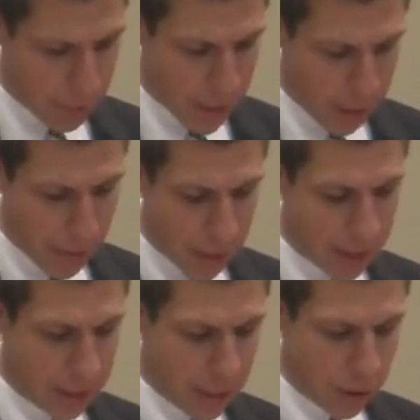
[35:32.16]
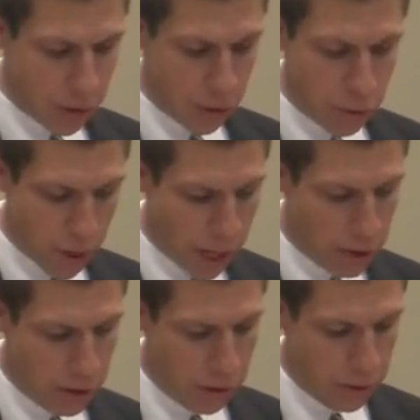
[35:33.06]
become a clear
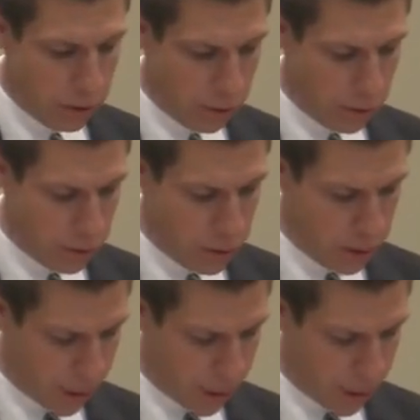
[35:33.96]
distraction in the church's